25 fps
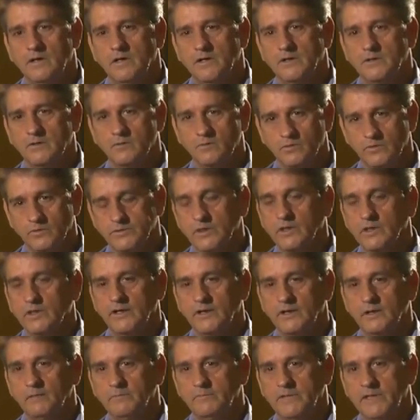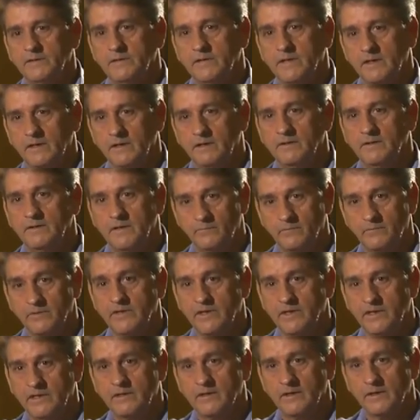And of course, a lot of them never
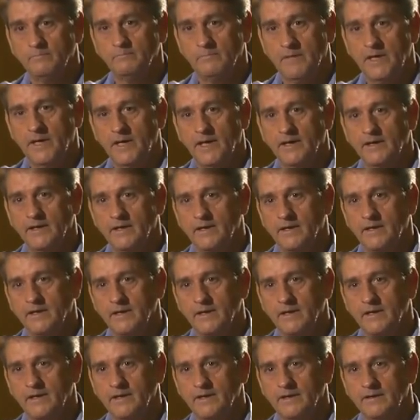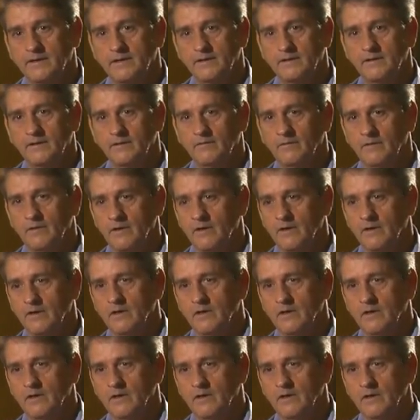did come back, you know.